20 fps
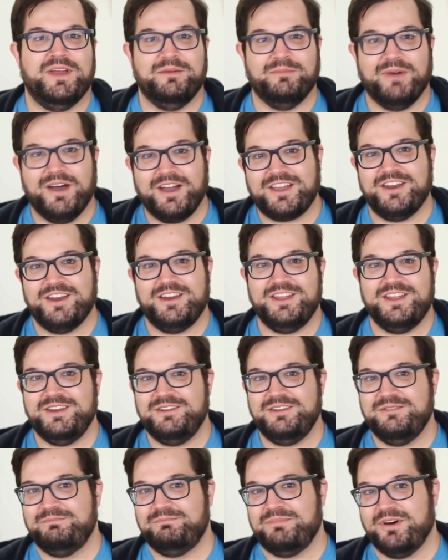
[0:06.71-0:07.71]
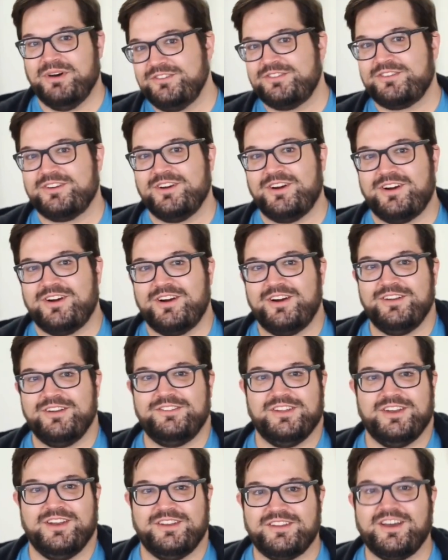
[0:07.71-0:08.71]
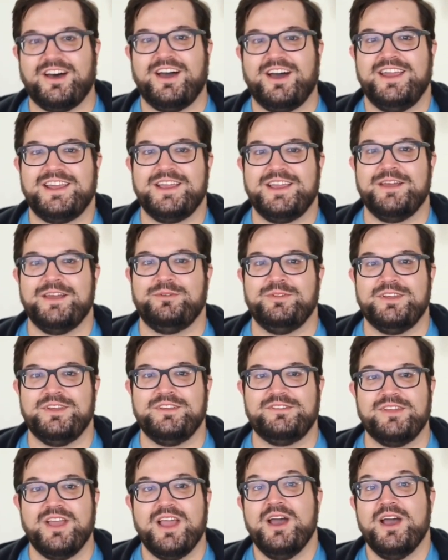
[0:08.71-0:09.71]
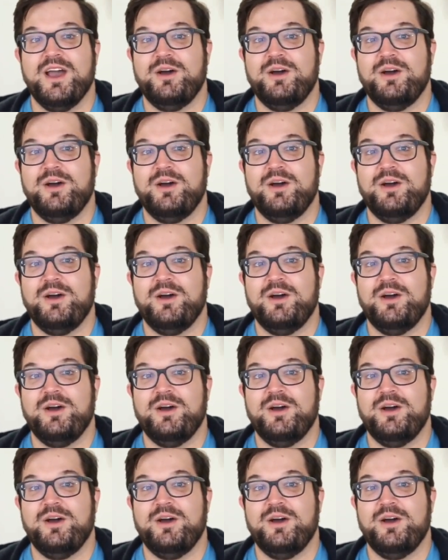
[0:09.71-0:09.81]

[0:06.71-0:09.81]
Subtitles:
Am I going to need punch cards and a tie to get through this?